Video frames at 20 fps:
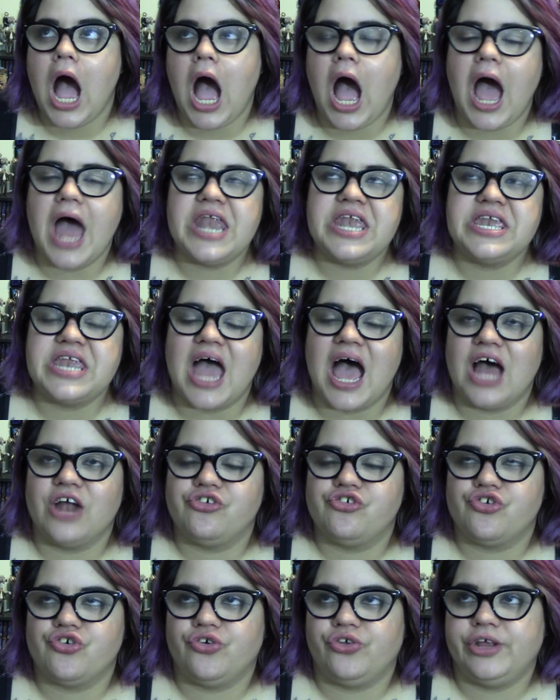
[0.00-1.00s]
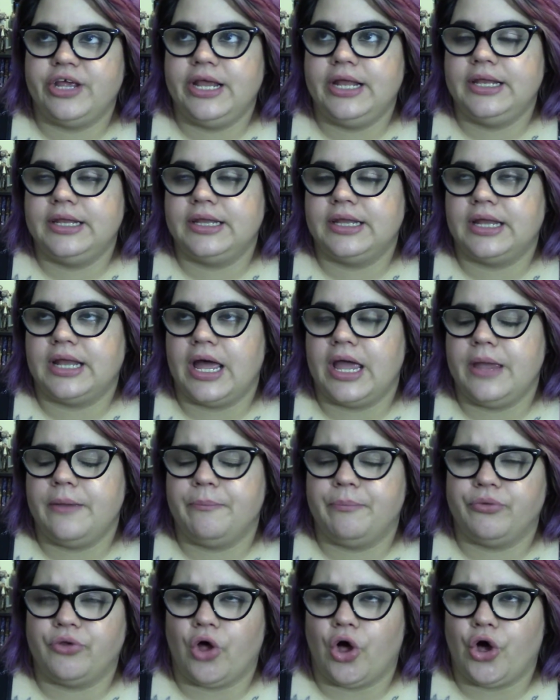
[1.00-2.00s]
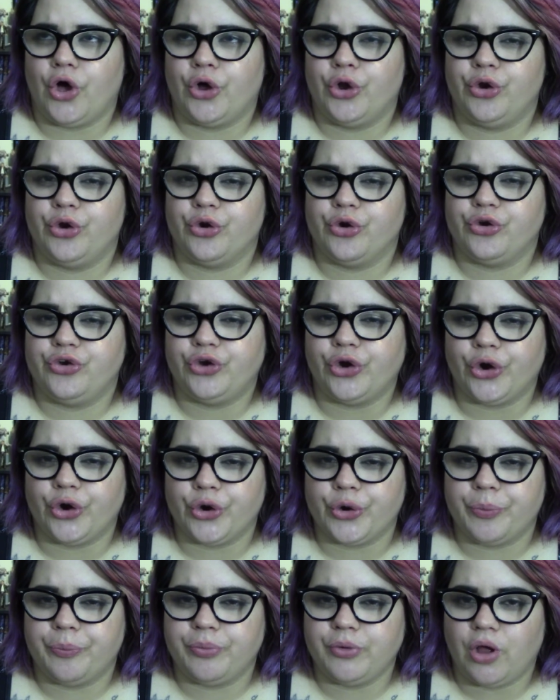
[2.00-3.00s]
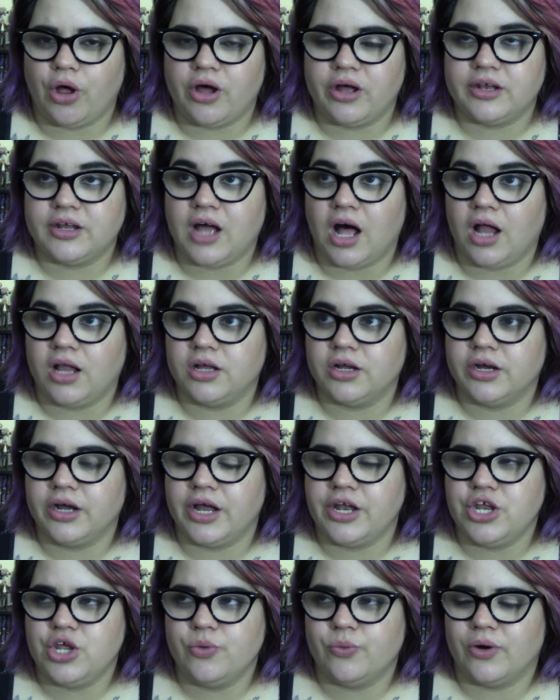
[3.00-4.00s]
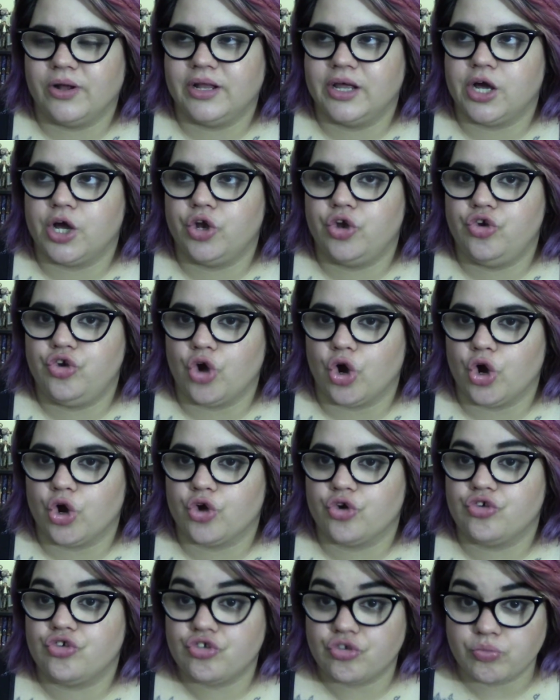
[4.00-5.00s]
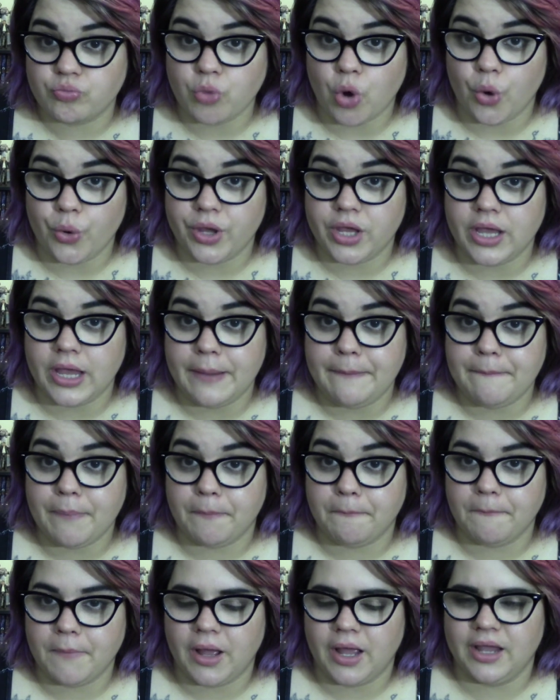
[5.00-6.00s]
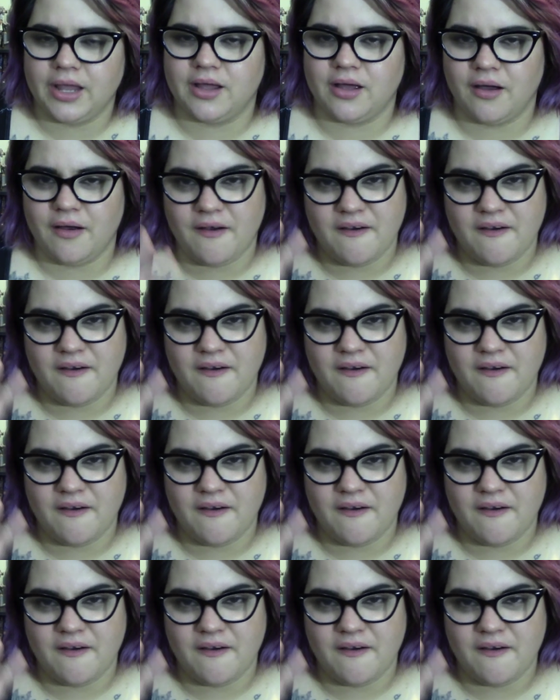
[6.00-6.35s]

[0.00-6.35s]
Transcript: a naturally light blonde or dark blonde color and you want like a dark smoky like